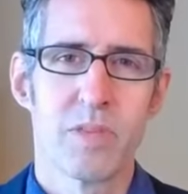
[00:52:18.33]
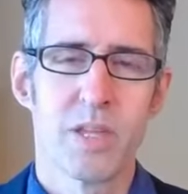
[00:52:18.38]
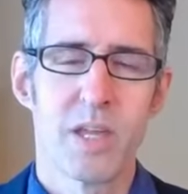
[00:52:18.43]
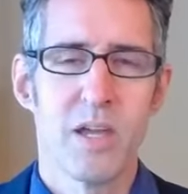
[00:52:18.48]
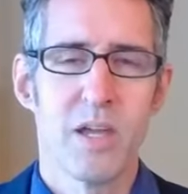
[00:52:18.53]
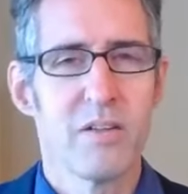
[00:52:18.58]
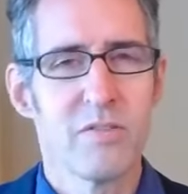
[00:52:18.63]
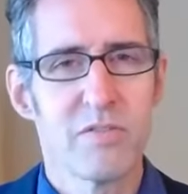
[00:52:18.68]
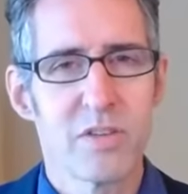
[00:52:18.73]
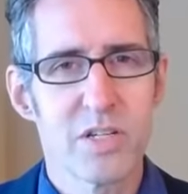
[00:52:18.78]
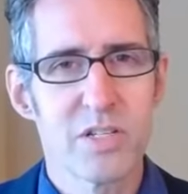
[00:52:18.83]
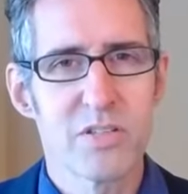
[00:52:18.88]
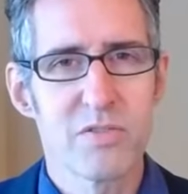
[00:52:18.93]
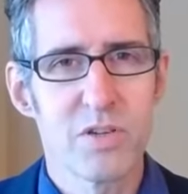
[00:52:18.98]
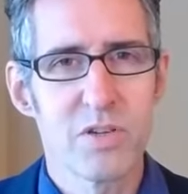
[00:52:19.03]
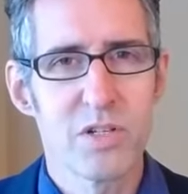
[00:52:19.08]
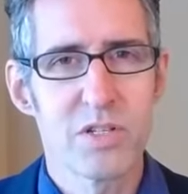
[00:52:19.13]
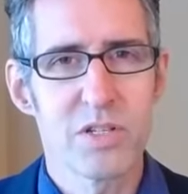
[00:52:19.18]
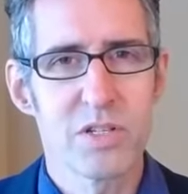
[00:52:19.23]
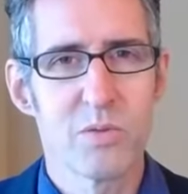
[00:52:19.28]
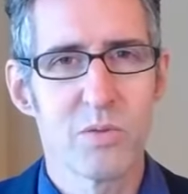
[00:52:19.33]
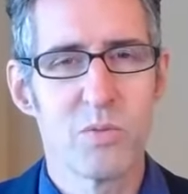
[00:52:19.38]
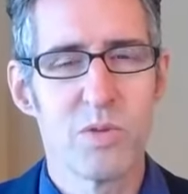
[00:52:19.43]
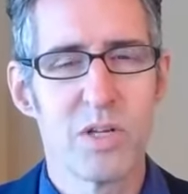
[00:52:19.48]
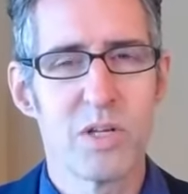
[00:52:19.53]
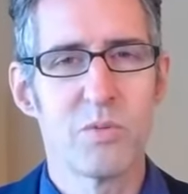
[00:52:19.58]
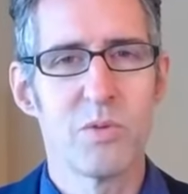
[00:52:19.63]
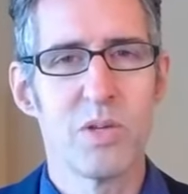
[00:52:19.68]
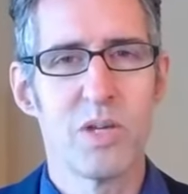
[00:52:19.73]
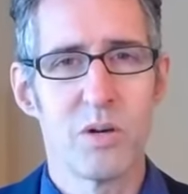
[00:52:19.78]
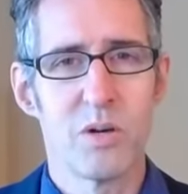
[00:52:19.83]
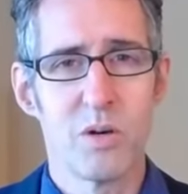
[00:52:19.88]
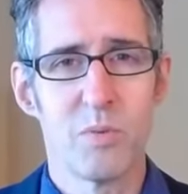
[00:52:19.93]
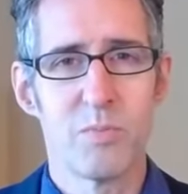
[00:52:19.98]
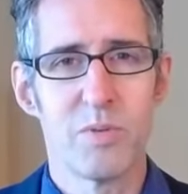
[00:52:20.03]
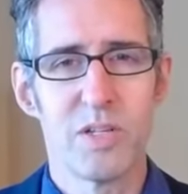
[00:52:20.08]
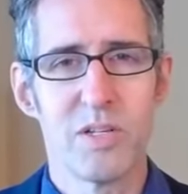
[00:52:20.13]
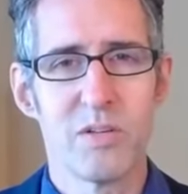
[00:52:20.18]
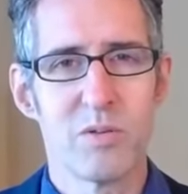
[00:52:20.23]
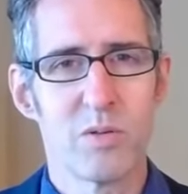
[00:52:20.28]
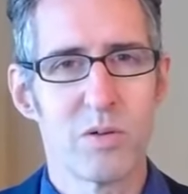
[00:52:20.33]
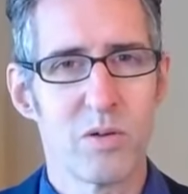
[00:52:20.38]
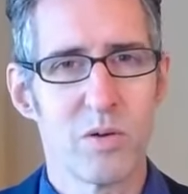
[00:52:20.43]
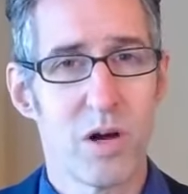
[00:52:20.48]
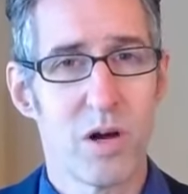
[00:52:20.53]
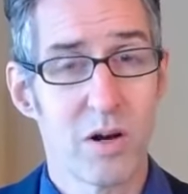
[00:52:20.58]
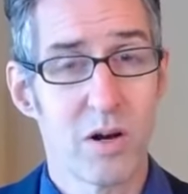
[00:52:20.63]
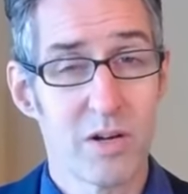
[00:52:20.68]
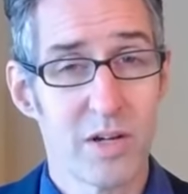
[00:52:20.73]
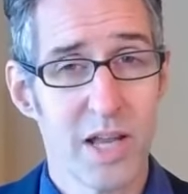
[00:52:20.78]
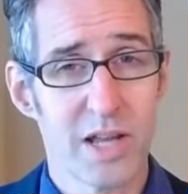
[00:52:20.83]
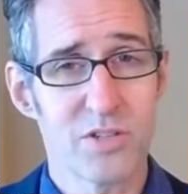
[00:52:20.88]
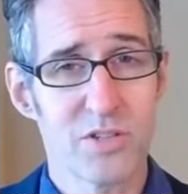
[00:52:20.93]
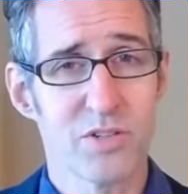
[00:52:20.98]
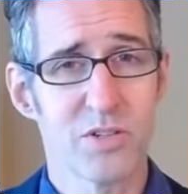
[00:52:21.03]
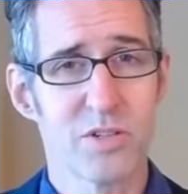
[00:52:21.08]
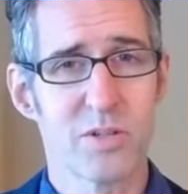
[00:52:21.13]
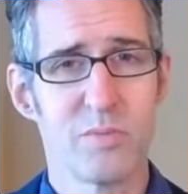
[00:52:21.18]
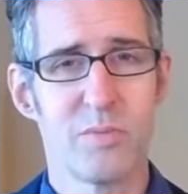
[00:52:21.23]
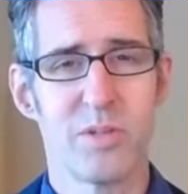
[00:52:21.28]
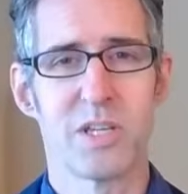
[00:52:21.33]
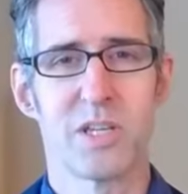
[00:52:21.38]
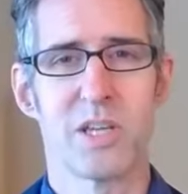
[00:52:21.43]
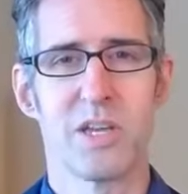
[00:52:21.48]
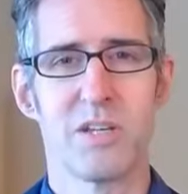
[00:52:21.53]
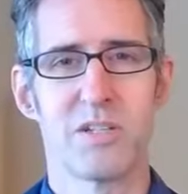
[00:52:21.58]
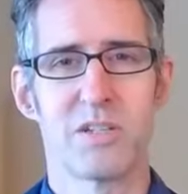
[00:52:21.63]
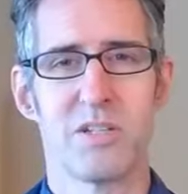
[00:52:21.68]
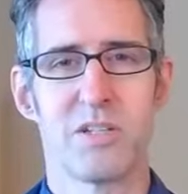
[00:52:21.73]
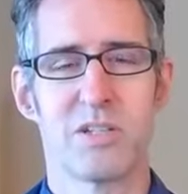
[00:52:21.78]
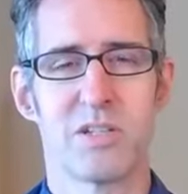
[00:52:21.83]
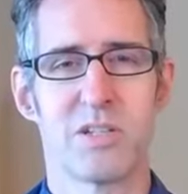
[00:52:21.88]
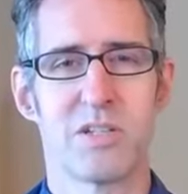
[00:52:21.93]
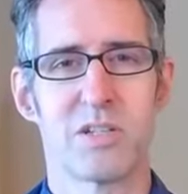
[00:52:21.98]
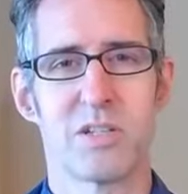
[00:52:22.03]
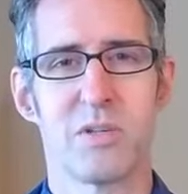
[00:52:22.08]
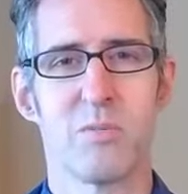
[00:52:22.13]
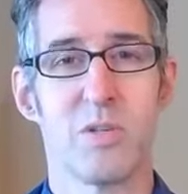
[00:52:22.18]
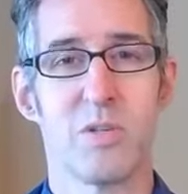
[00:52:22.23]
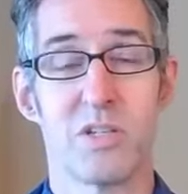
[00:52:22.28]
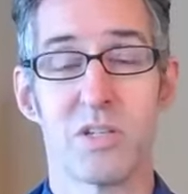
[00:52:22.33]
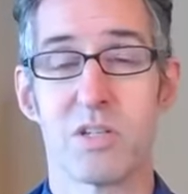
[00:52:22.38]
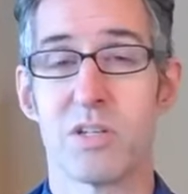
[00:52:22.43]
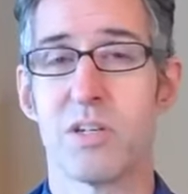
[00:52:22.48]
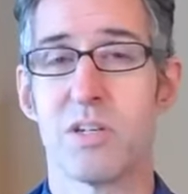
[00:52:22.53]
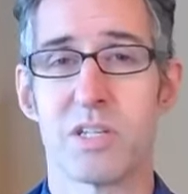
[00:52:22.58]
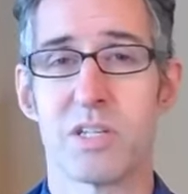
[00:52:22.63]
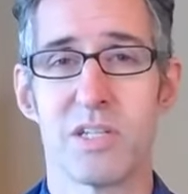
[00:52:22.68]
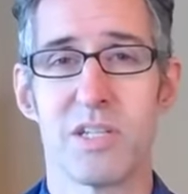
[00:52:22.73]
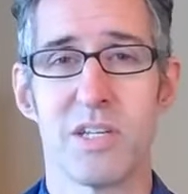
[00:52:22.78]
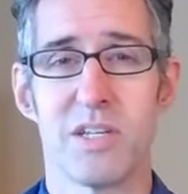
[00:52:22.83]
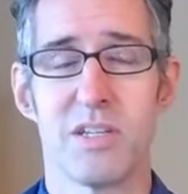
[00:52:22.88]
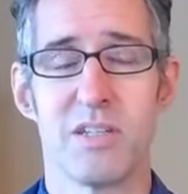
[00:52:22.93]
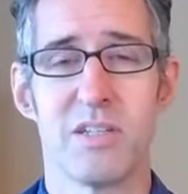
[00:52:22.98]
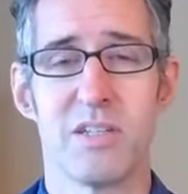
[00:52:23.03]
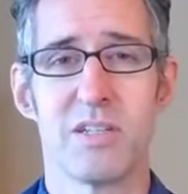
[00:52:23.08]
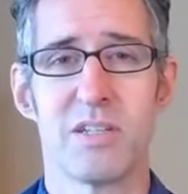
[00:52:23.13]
and vice versa, when we open, our natural communication system is hooked in,